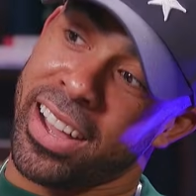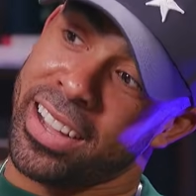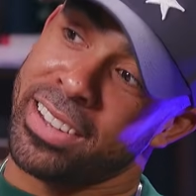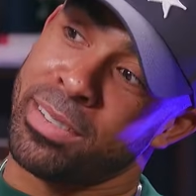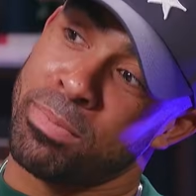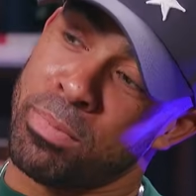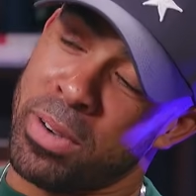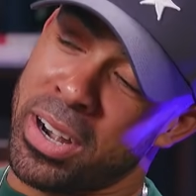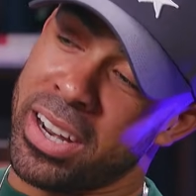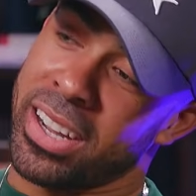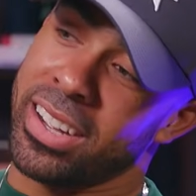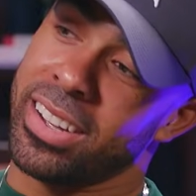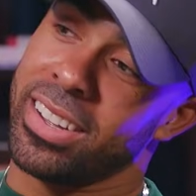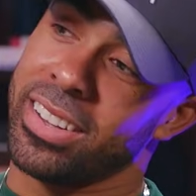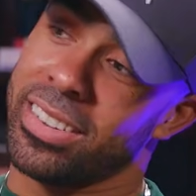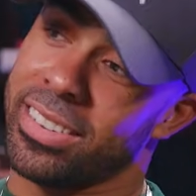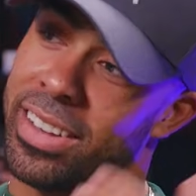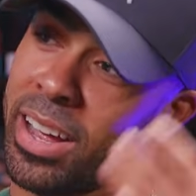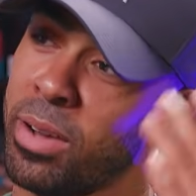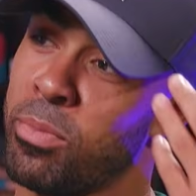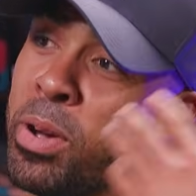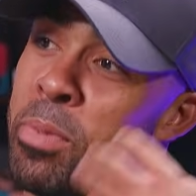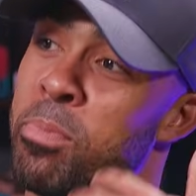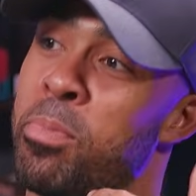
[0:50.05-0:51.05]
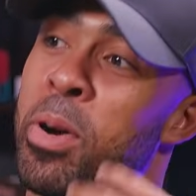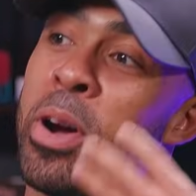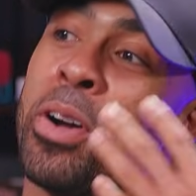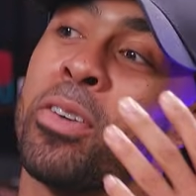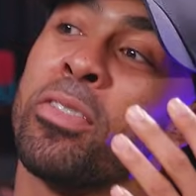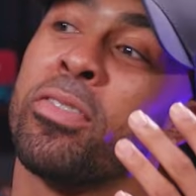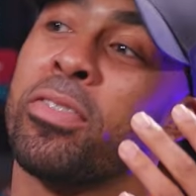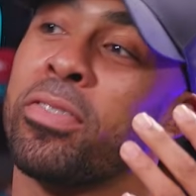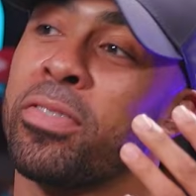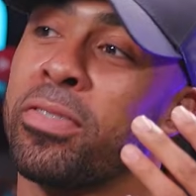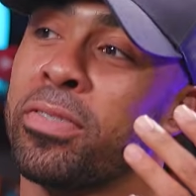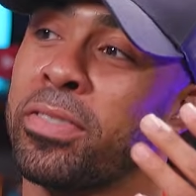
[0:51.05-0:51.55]
icebreakers and we're
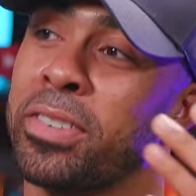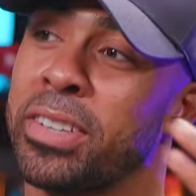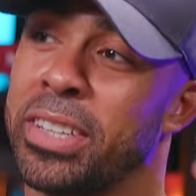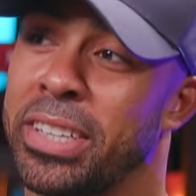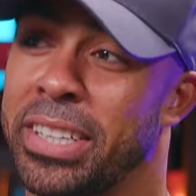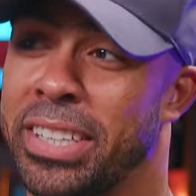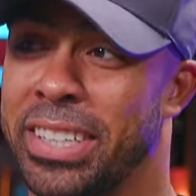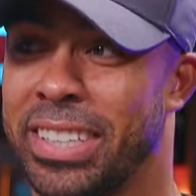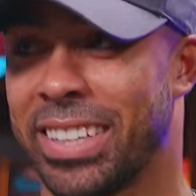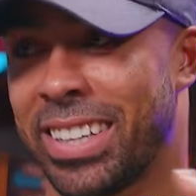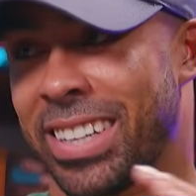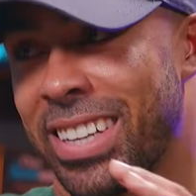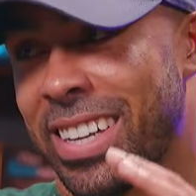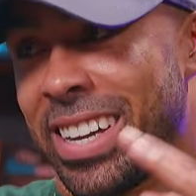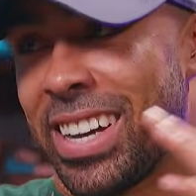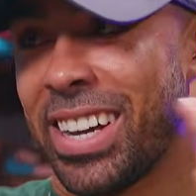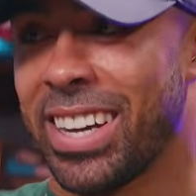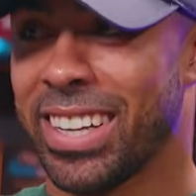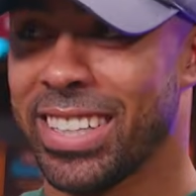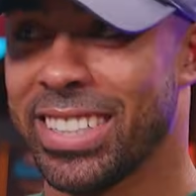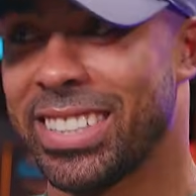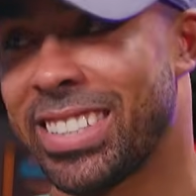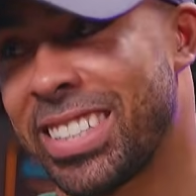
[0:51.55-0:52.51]
both gonna